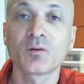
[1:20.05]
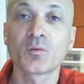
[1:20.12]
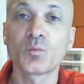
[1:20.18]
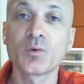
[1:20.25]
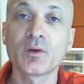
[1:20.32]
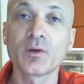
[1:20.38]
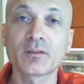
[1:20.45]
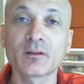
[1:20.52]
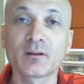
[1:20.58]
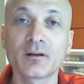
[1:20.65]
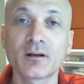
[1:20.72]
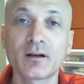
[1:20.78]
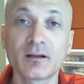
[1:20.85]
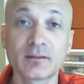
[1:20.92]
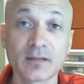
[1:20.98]
with
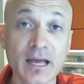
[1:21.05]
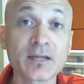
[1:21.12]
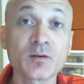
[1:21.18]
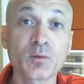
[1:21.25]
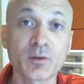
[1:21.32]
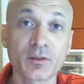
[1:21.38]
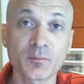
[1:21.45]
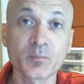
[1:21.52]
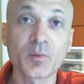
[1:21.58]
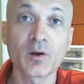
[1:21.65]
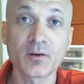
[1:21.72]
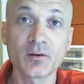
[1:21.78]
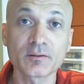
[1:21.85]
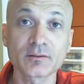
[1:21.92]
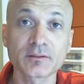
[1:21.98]
aligning with the
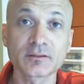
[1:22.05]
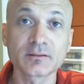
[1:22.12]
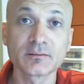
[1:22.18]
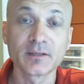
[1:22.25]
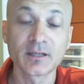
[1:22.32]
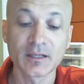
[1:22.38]
pulse,